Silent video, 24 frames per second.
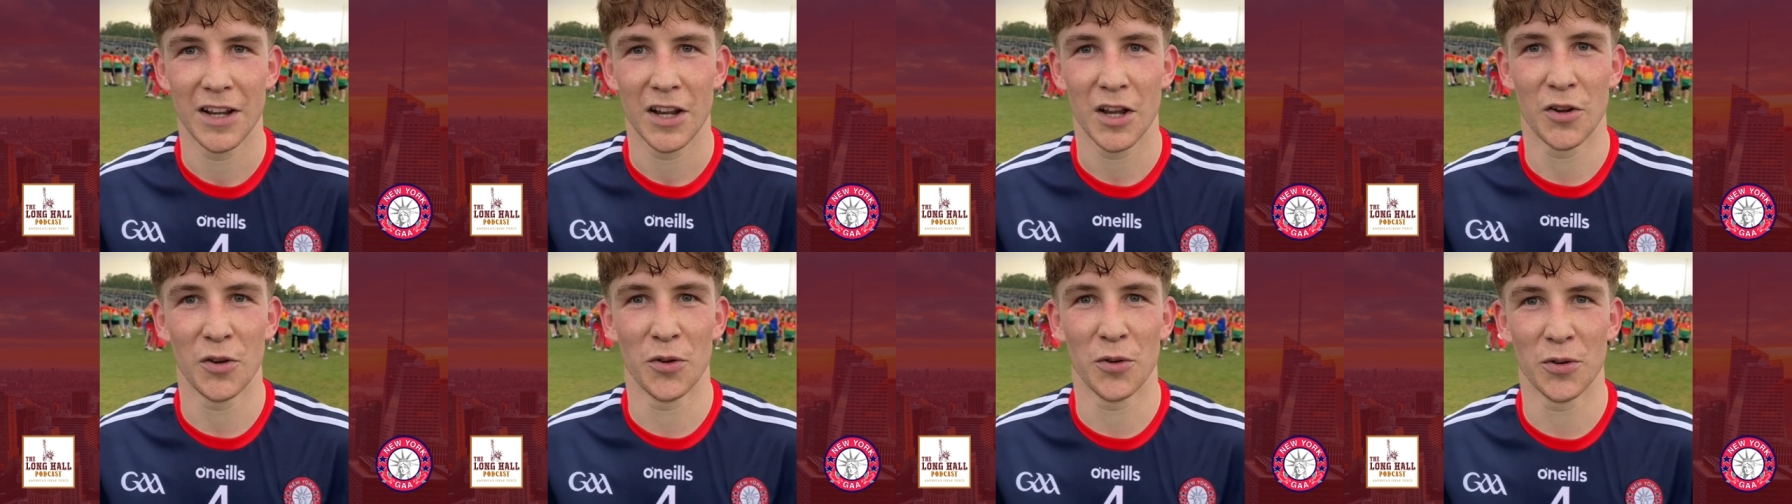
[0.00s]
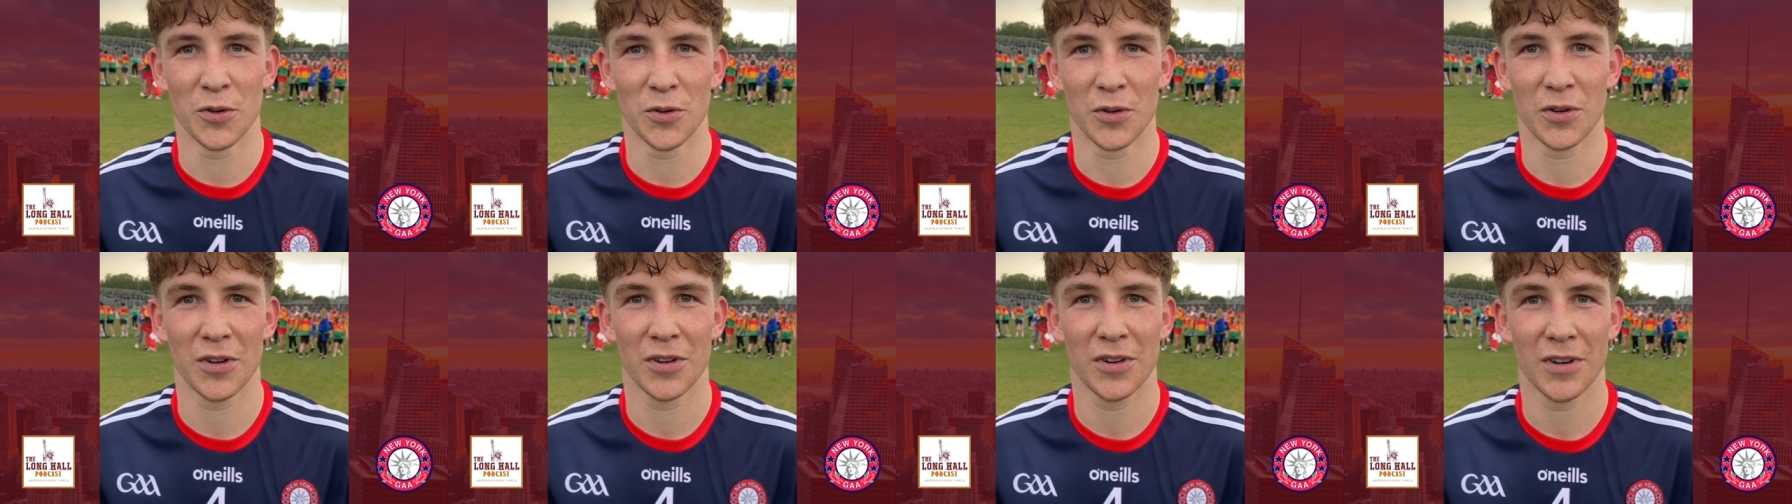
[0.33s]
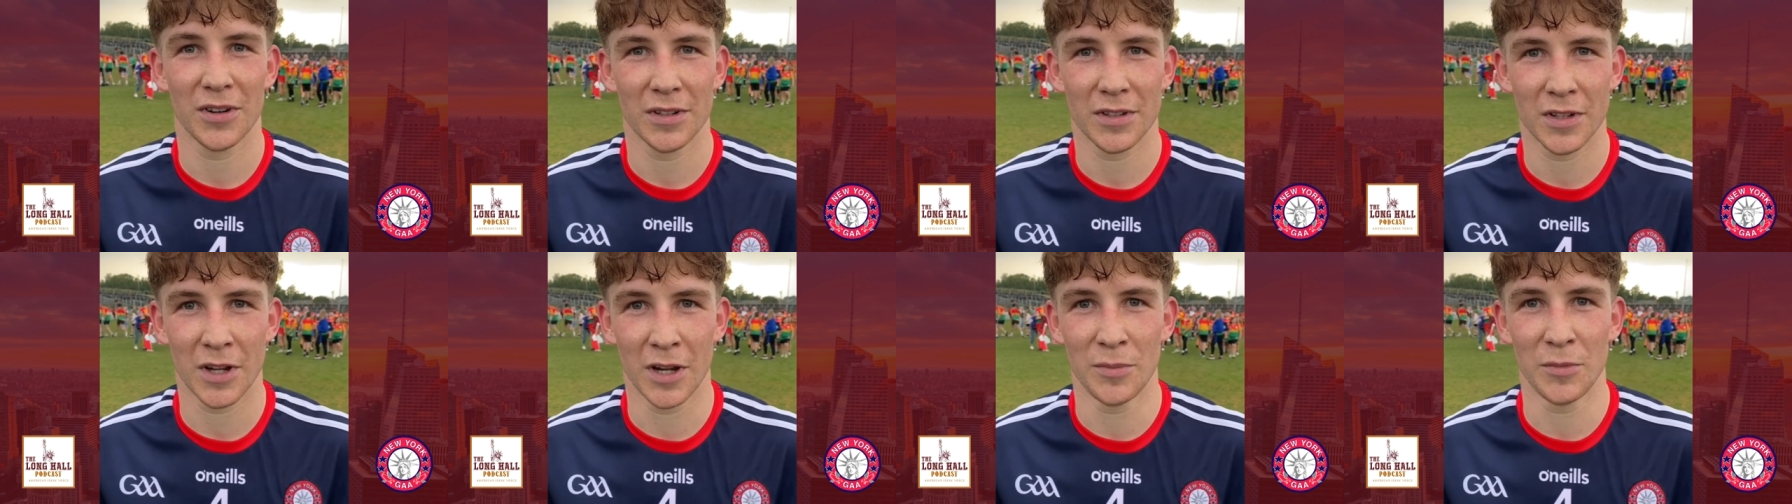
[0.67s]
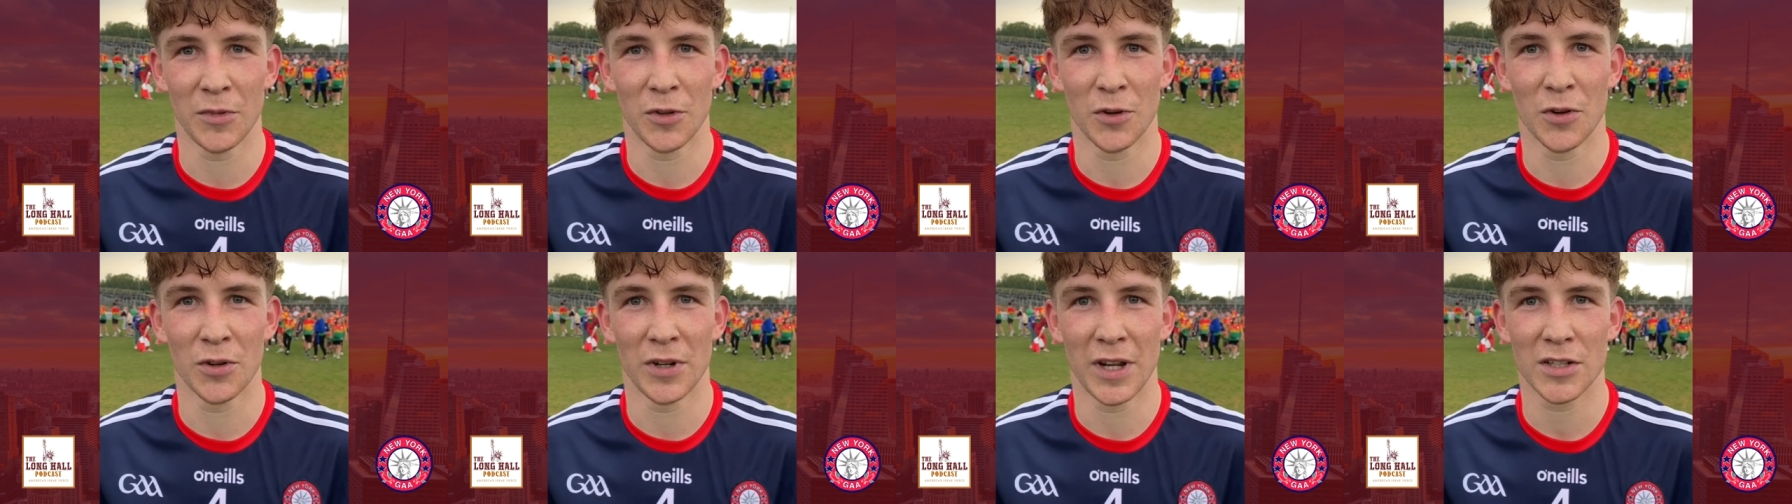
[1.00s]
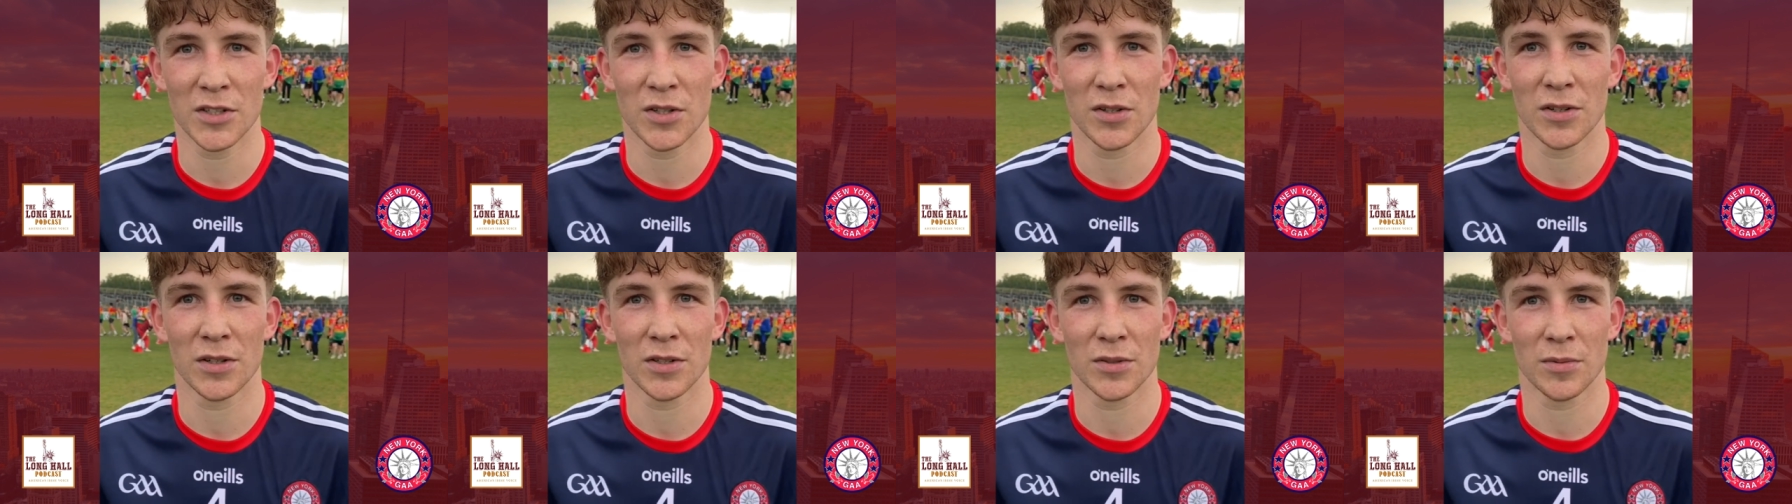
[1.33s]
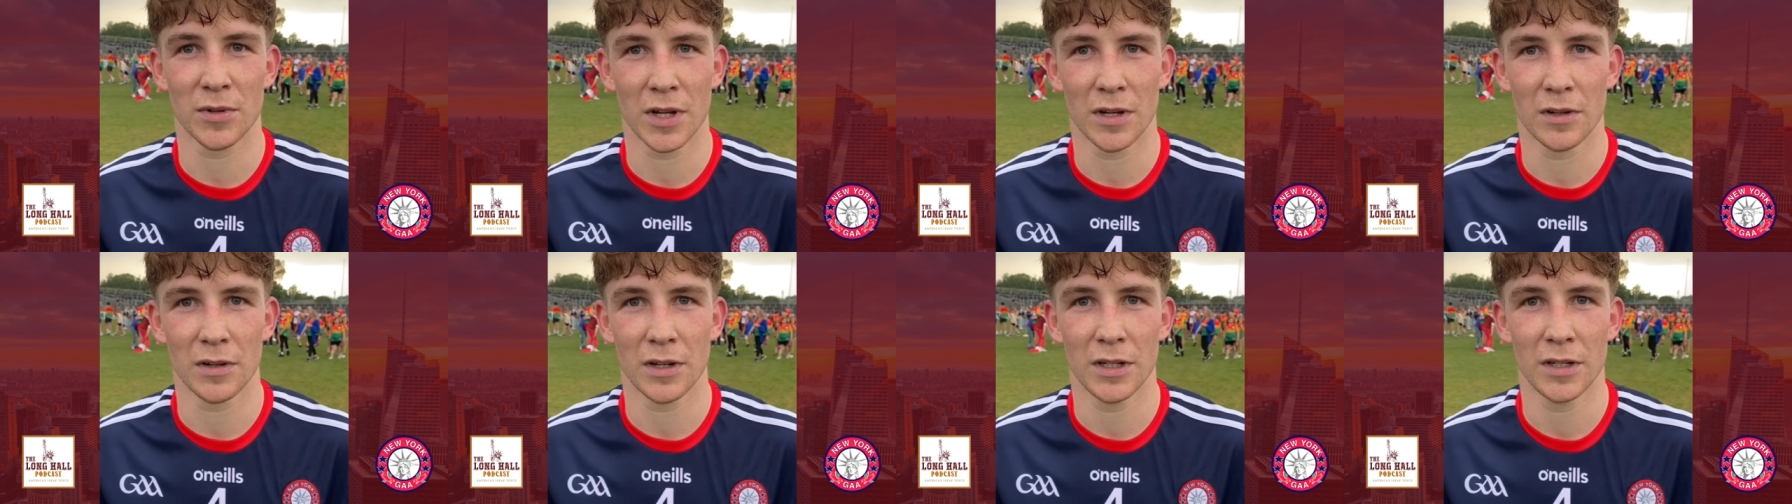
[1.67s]
another time to go next year as
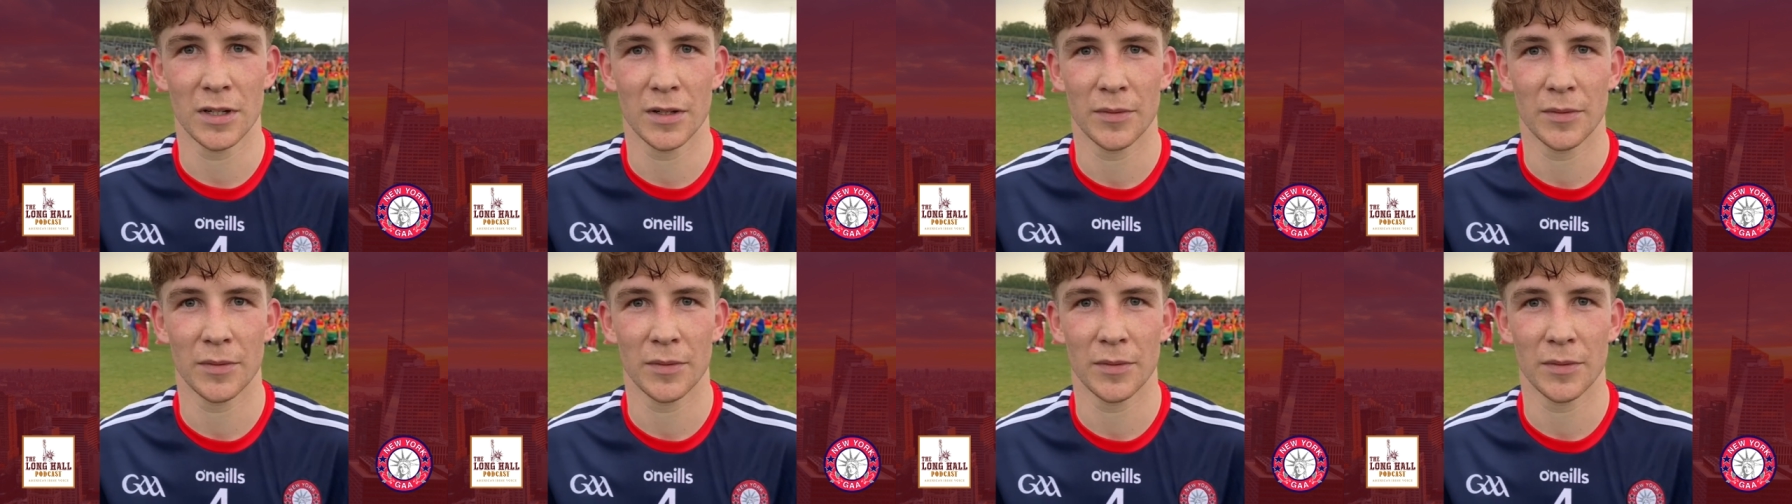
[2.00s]
well, right?